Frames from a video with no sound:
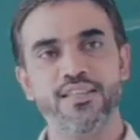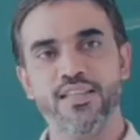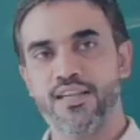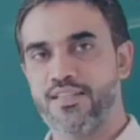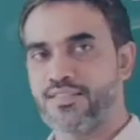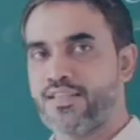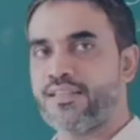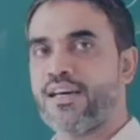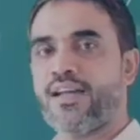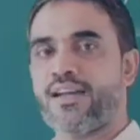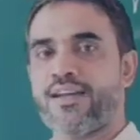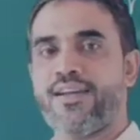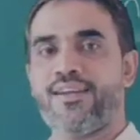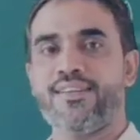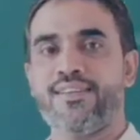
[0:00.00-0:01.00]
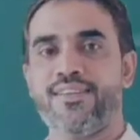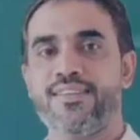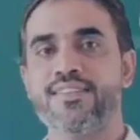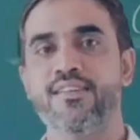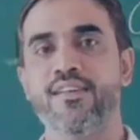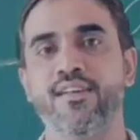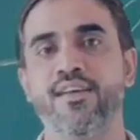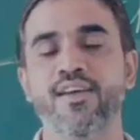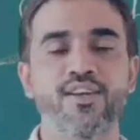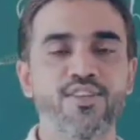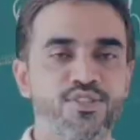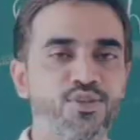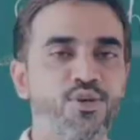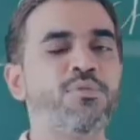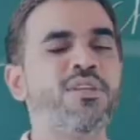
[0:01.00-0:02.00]
There is a target, isn't it?
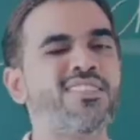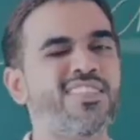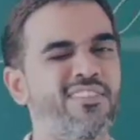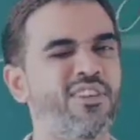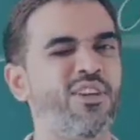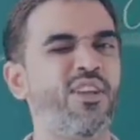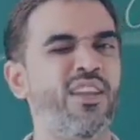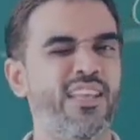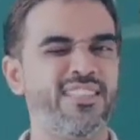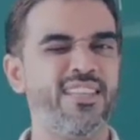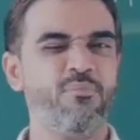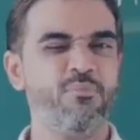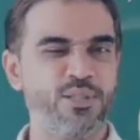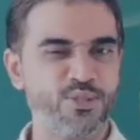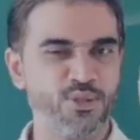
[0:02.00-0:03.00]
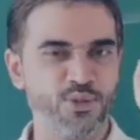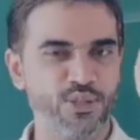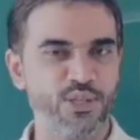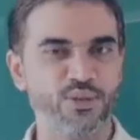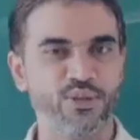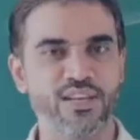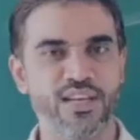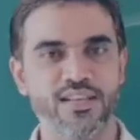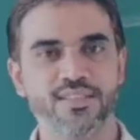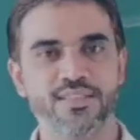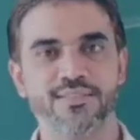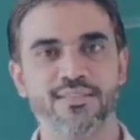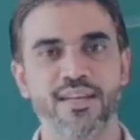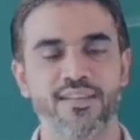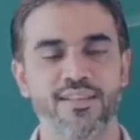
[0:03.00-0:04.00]
So, I am just giving an example so that you can
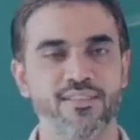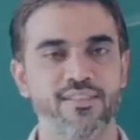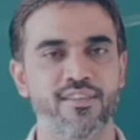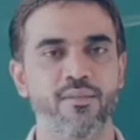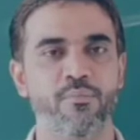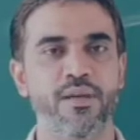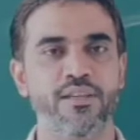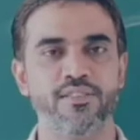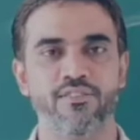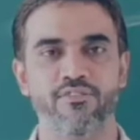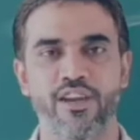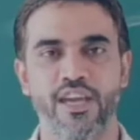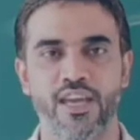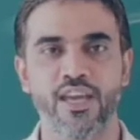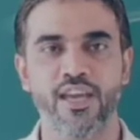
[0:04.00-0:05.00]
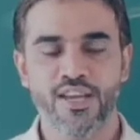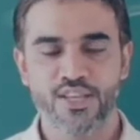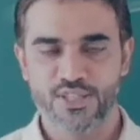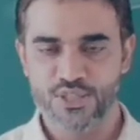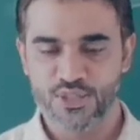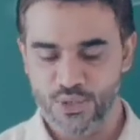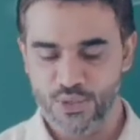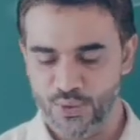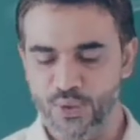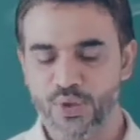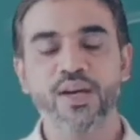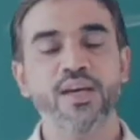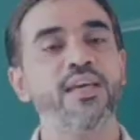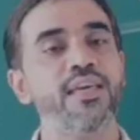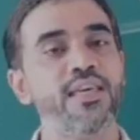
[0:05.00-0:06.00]
understand it in a better way.
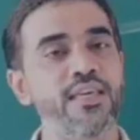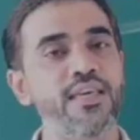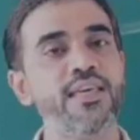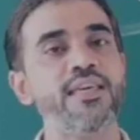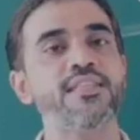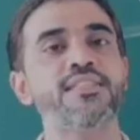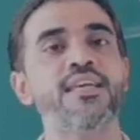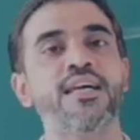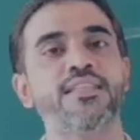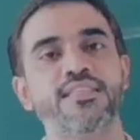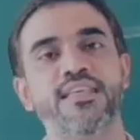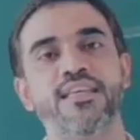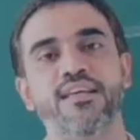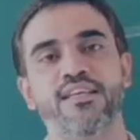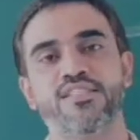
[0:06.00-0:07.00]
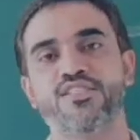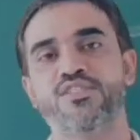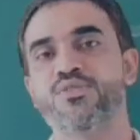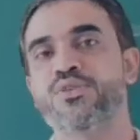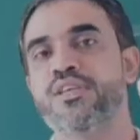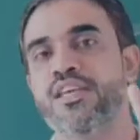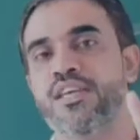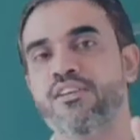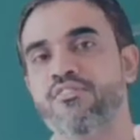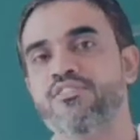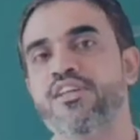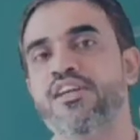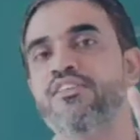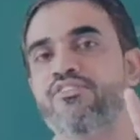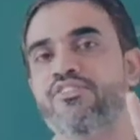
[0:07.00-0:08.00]
So, he is asking us to give
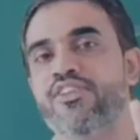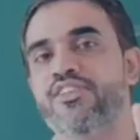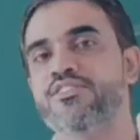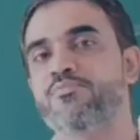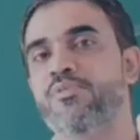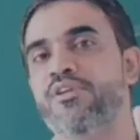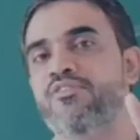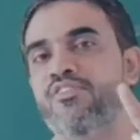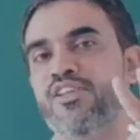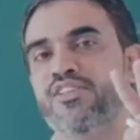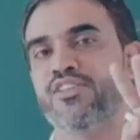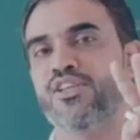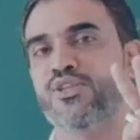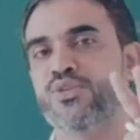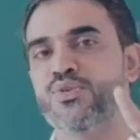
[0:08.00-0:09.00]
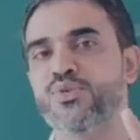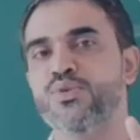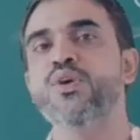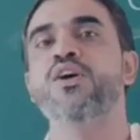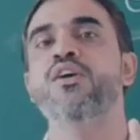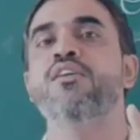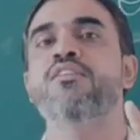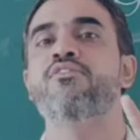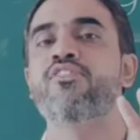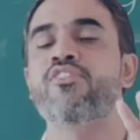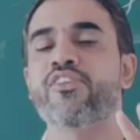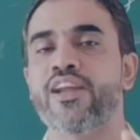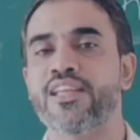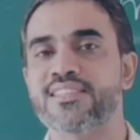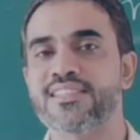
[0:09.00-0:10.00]
the difference between the two
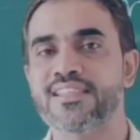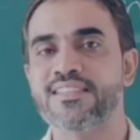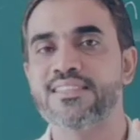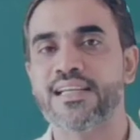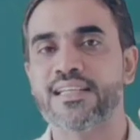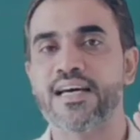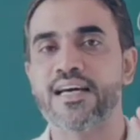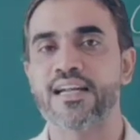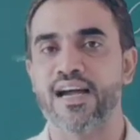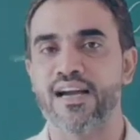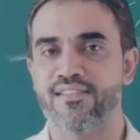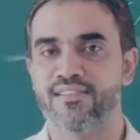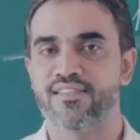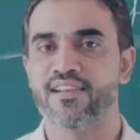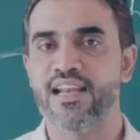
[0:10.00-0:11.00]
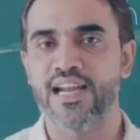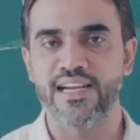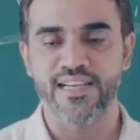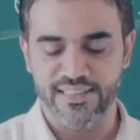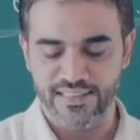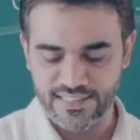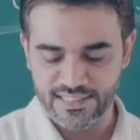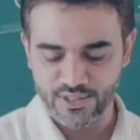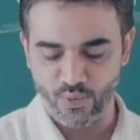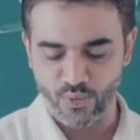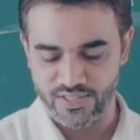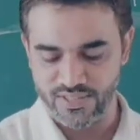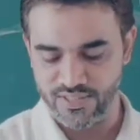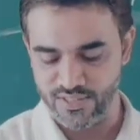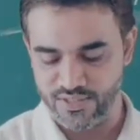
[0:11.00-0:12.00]
phrases that are underlined in this
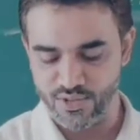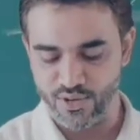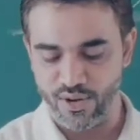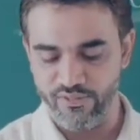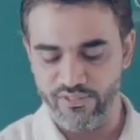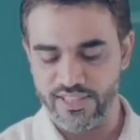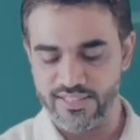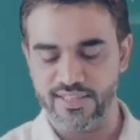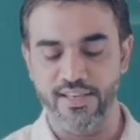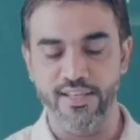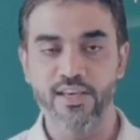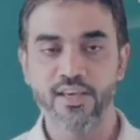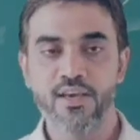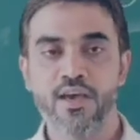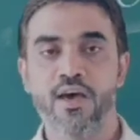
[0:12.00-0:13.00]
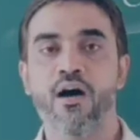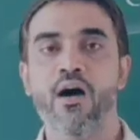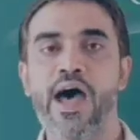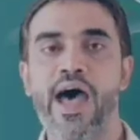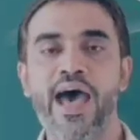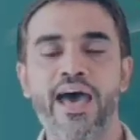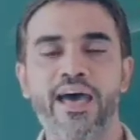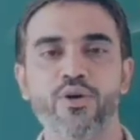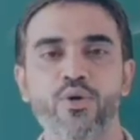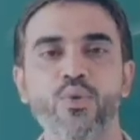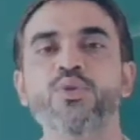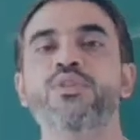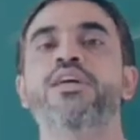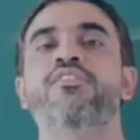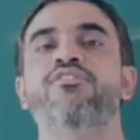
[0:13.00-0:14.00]
question. So, obviously,
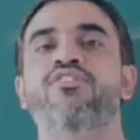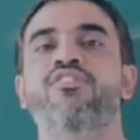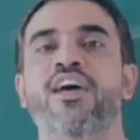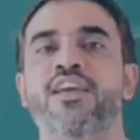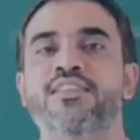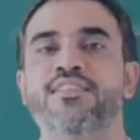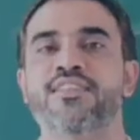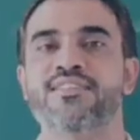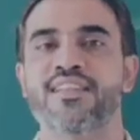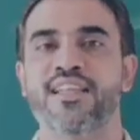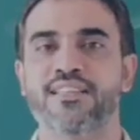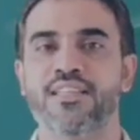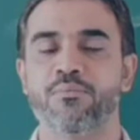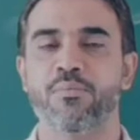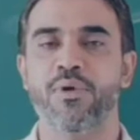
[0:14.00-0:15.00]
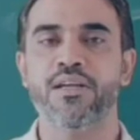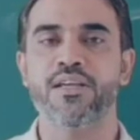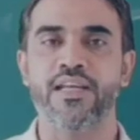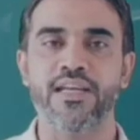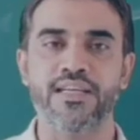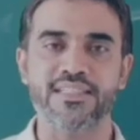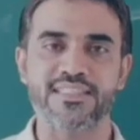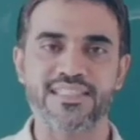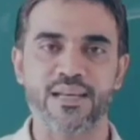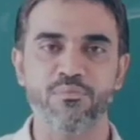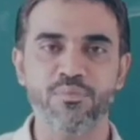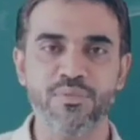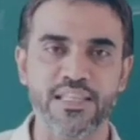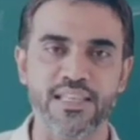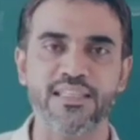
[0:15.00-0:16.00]
arrow that flies is nothing but it is
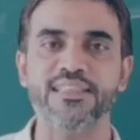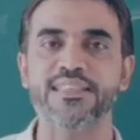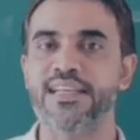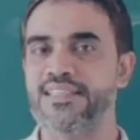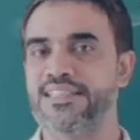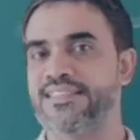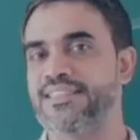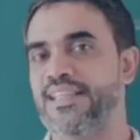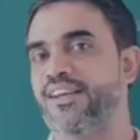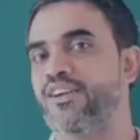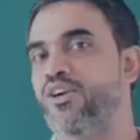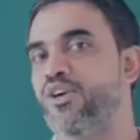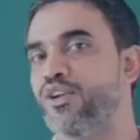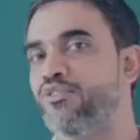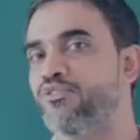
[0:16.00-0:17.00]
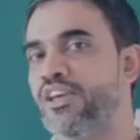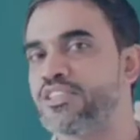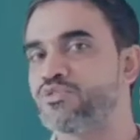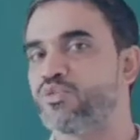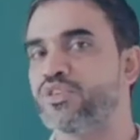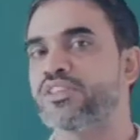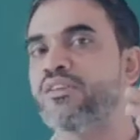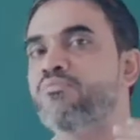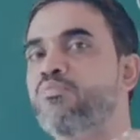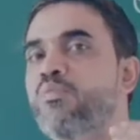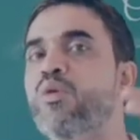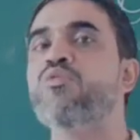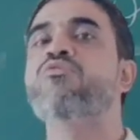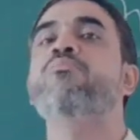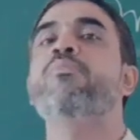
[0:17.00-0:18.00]
something that is there always with a
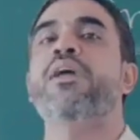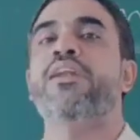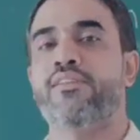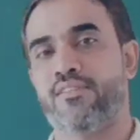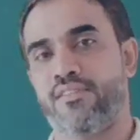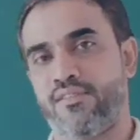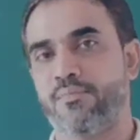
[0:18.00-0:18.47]
movement.